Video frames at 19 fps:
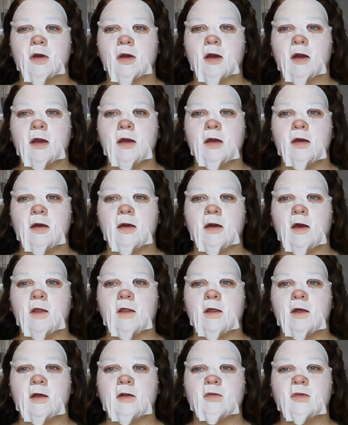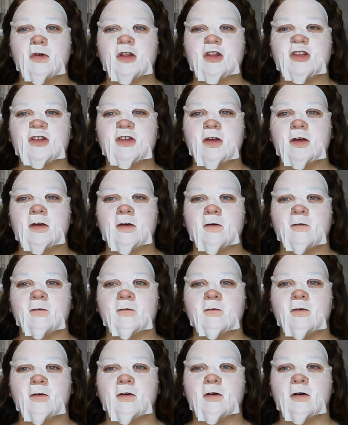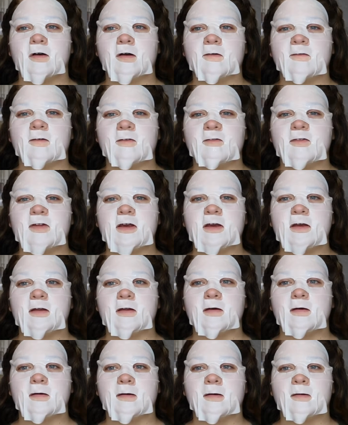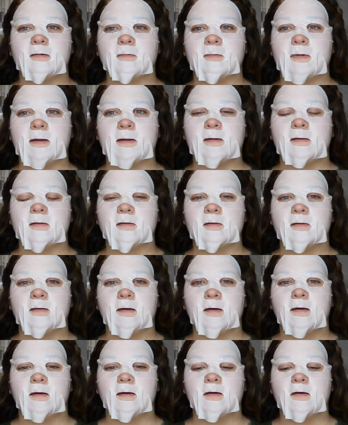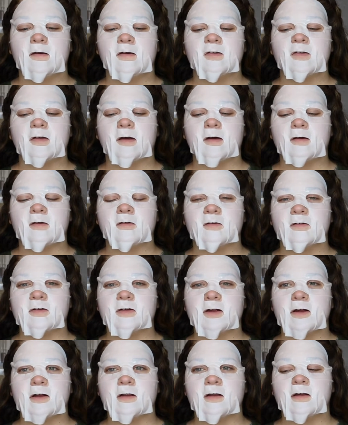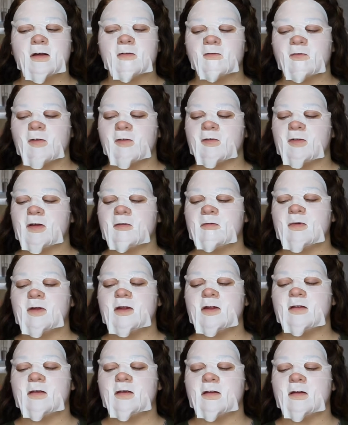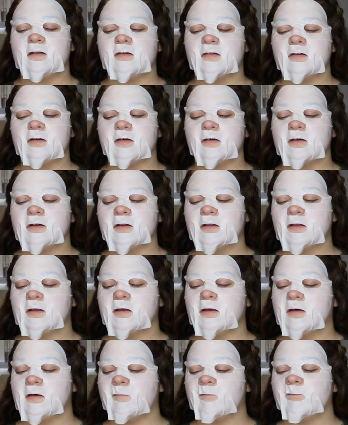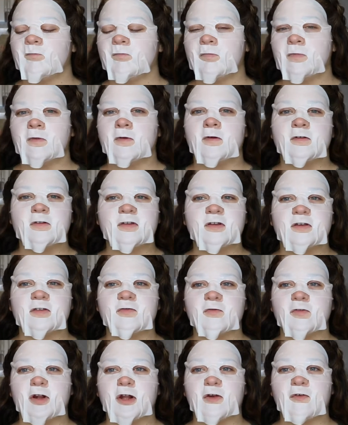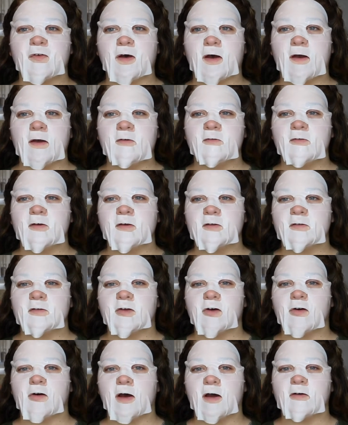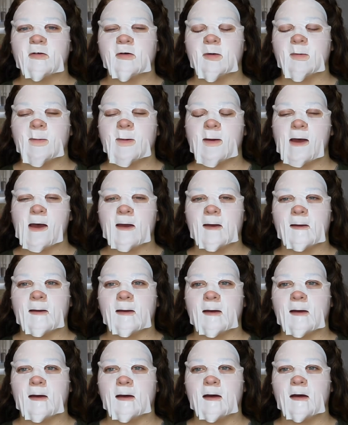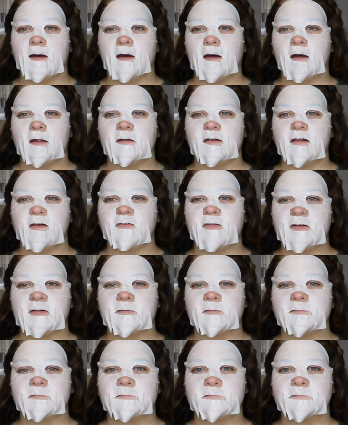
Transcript: Alright, and then we sit for 15 minutes. So I will return in 15 minutes. It is currently 6:45, so I will be back at 7.